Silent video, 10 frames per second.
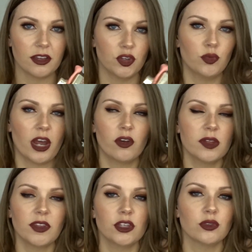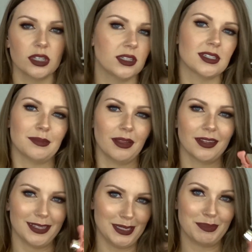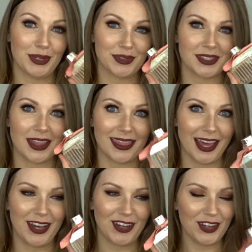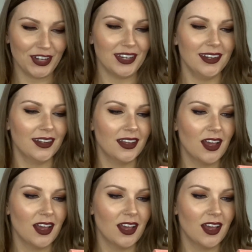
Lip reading: I don't even think you'll need to smell it. It smells that good.